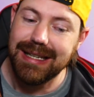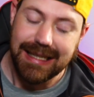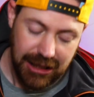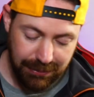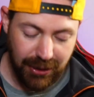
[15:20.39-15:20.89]

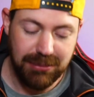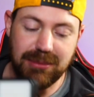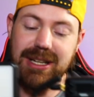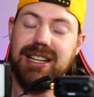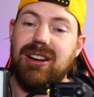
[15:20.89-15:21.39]
you're
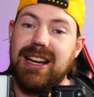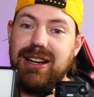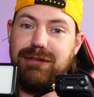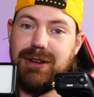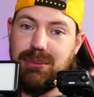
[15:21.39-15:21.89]
probably not going to
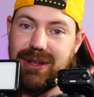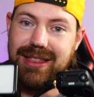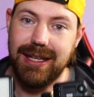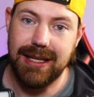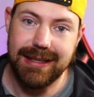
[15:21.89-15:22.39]
film with
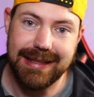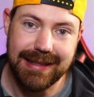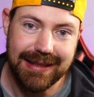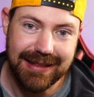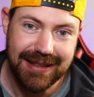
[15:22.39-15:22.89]
this.
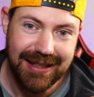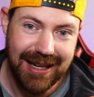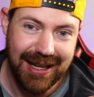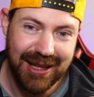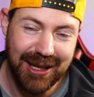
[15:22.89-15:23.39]

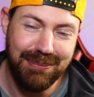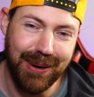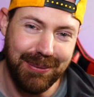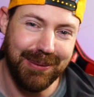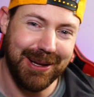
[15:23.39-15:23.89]
They
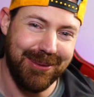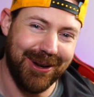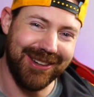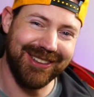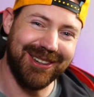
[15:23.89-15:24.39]
probably
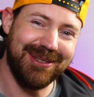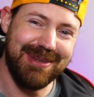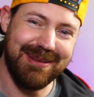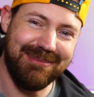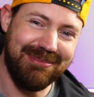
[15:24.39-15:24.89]
want a little
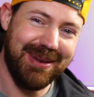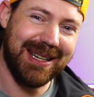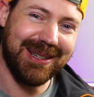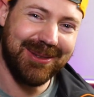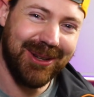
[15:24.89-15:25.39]
bit
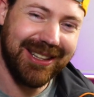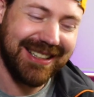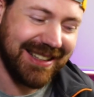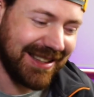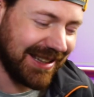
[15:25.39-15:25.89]
better
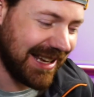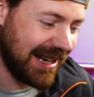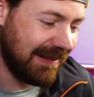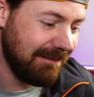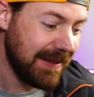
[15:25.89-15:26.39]
quality than
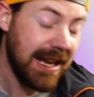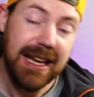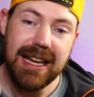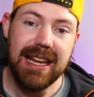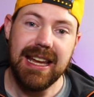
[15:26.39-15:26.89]
that.
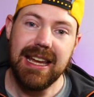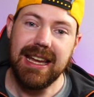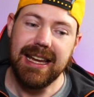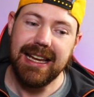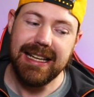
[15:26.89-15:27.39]

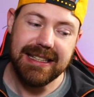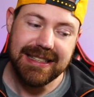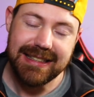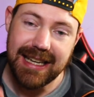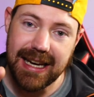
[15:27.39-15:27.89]
In
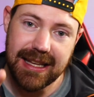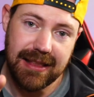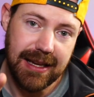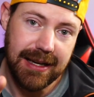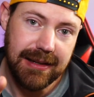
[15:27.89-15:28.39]
saying
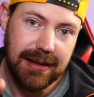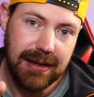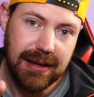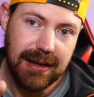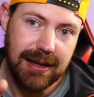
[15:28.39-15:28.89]
that,
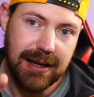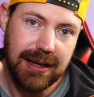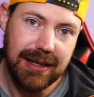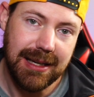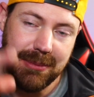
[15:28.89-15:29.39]

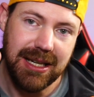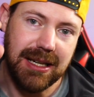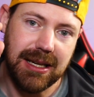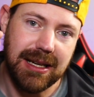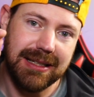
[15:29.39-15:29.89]
let
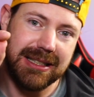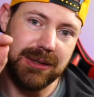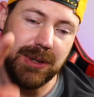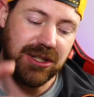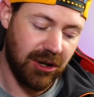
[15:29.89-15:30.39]
me
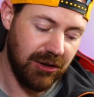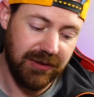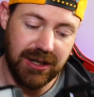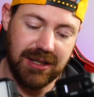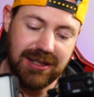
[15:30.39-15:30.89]
switch
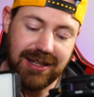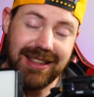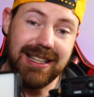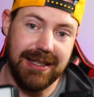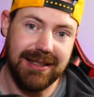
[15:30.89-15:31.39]
over to
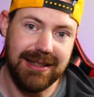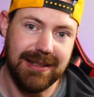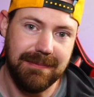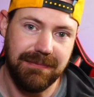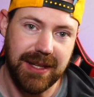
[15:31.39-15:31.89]
this
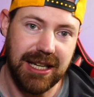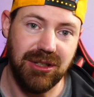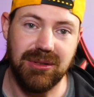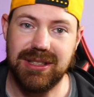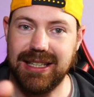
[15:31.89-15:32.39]
and
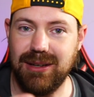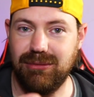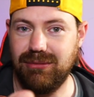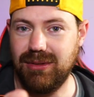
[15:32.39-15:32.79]
you'll see